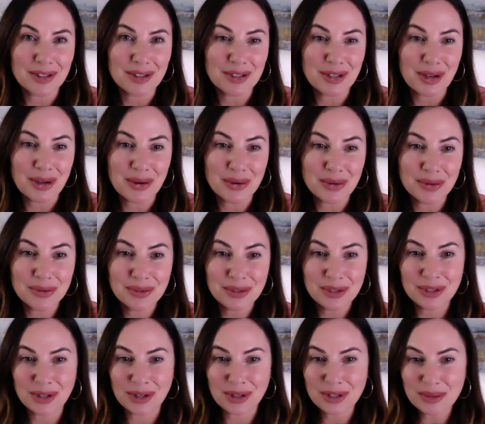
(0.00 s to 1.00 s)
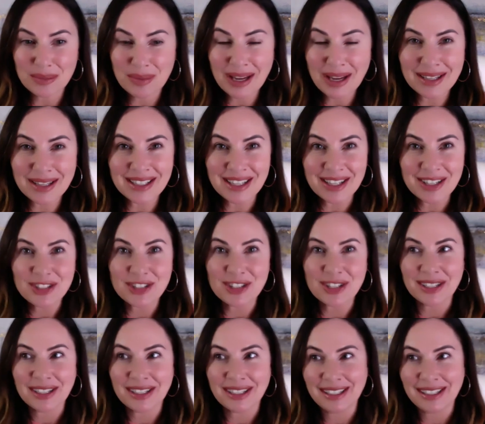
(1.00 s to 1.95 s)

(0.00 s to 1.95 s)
So start to attention,